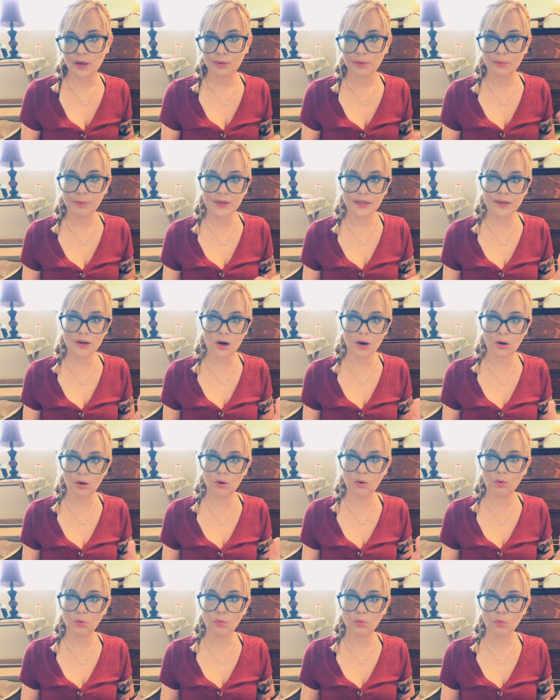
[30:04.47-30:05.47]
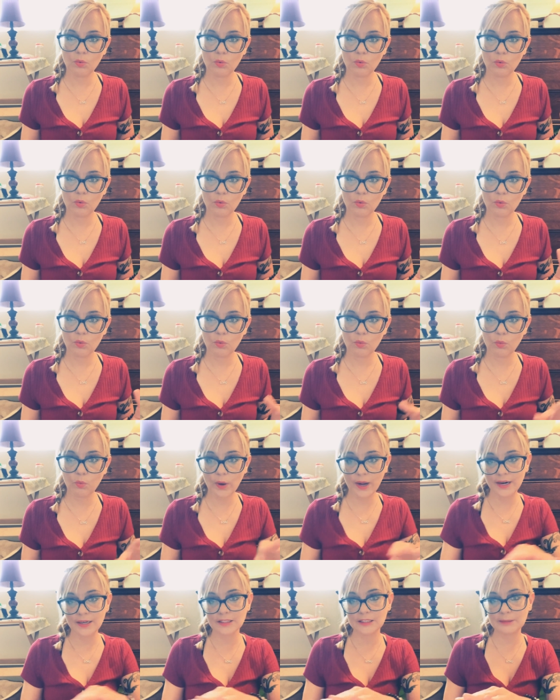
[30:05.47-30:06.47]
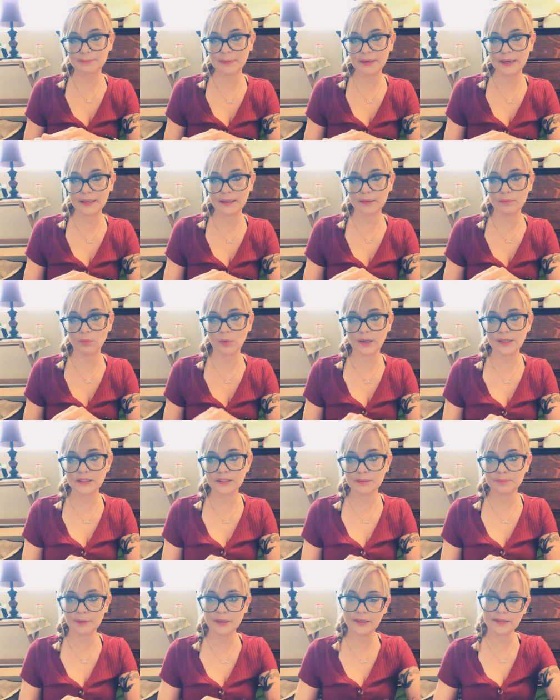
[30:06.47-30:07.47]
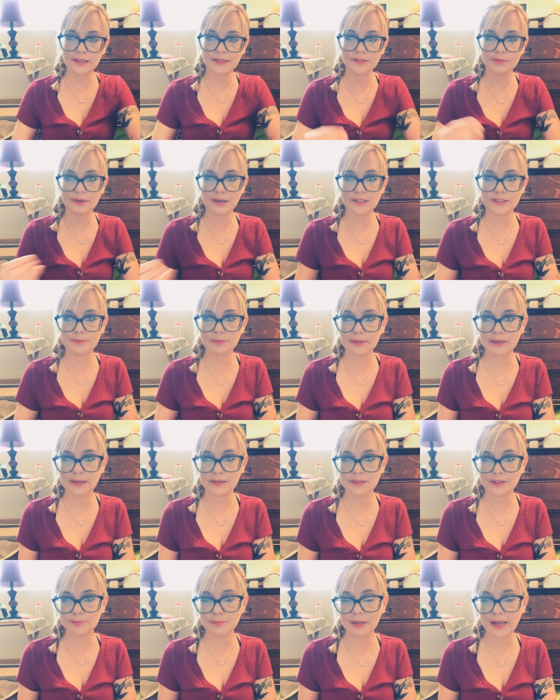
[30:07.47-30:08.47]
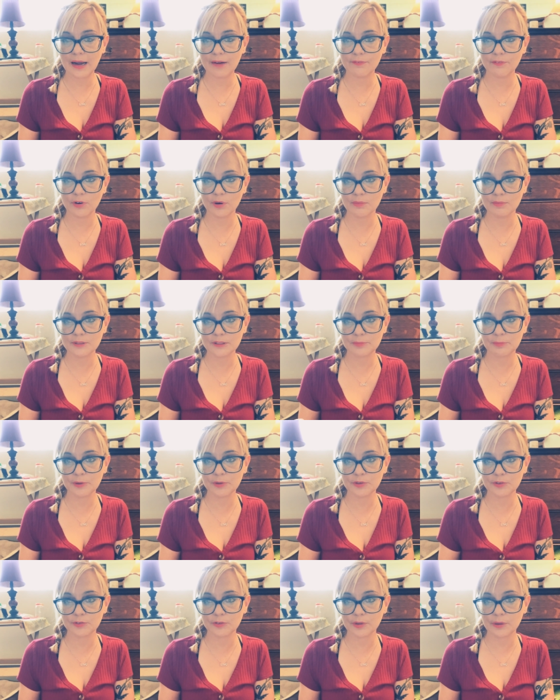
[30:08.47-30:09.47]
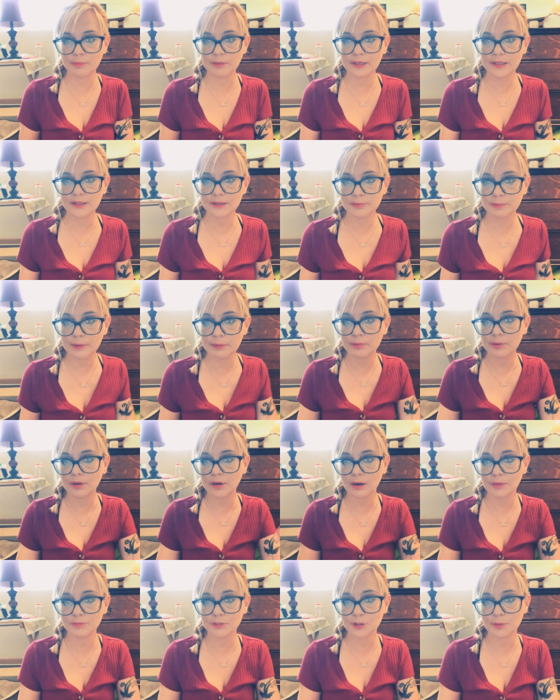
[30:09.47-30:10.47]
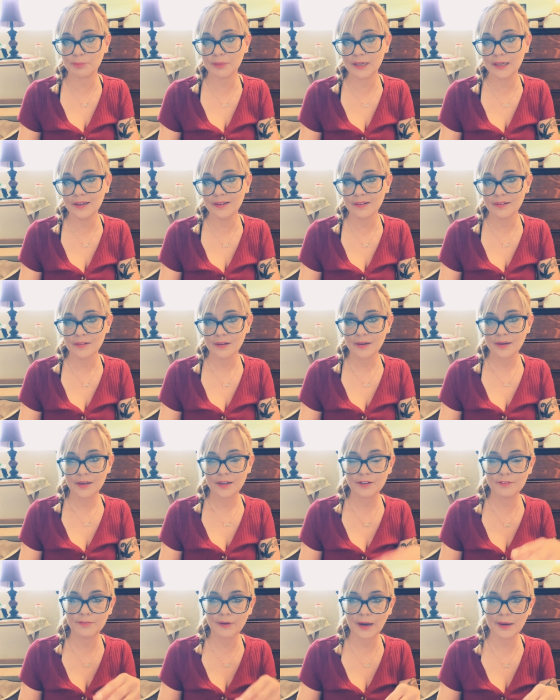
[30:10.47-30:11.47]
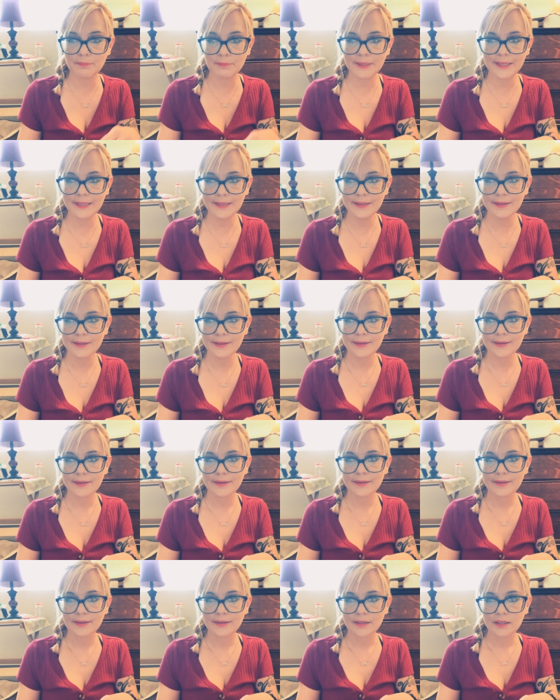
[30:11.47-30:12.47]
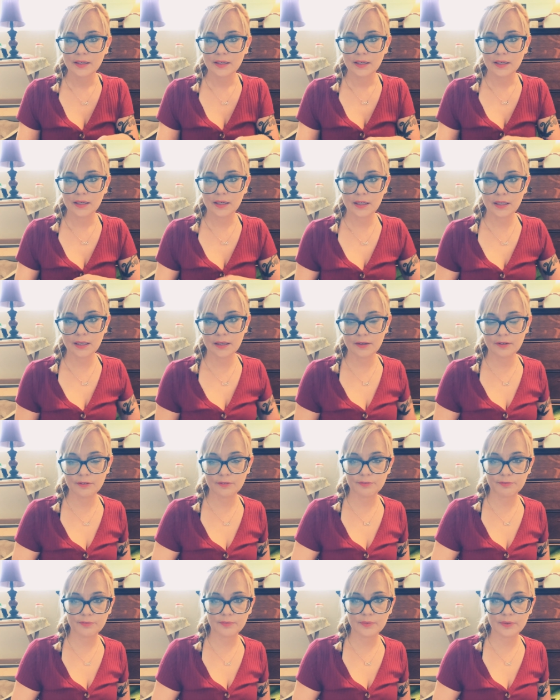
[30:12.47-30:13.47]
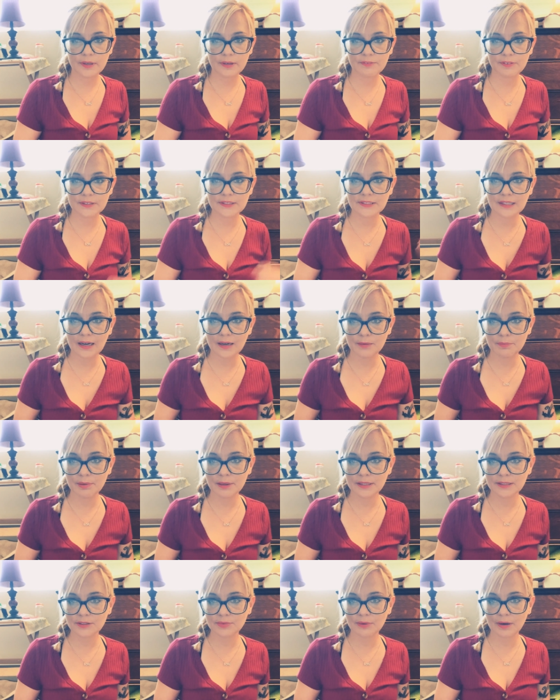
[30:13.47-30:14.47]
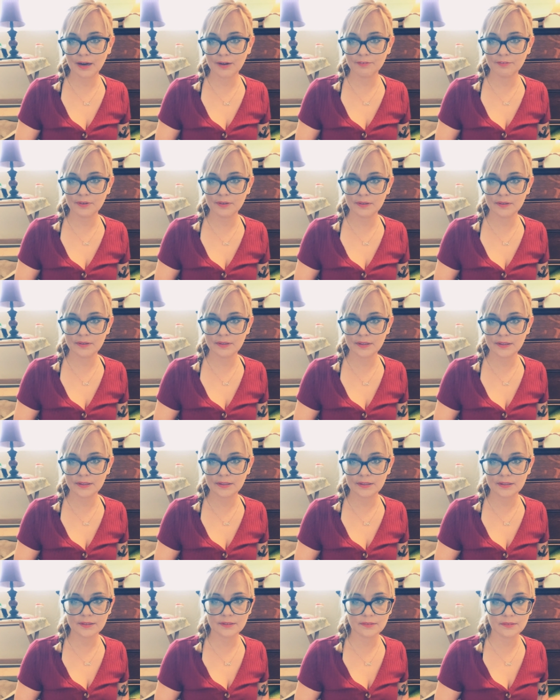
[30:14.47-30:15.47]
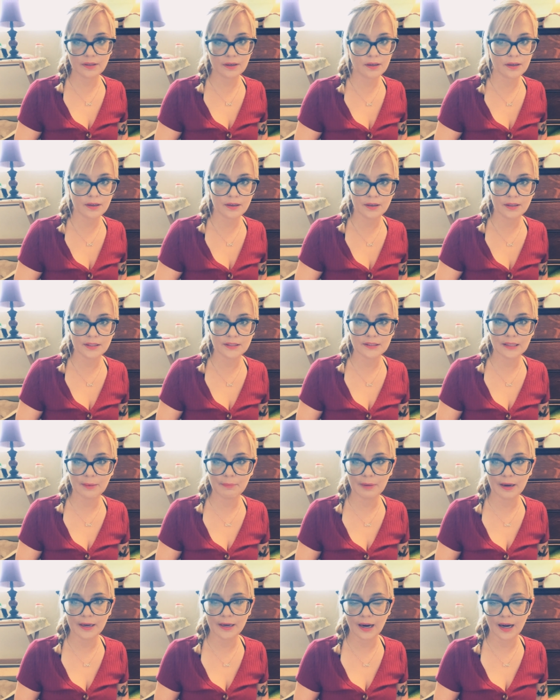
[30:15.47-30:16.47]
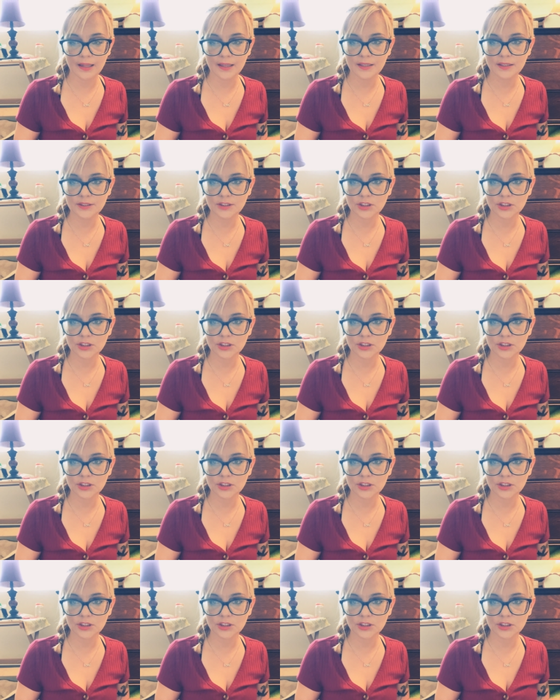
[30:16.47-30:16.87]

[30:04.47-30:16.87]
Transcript: we know where to speak and when to speak. That's why I speak on this platform. It's beautiful because people come to me and find me. And if if it's not a place where I feel like they're gonna accept my knowledge,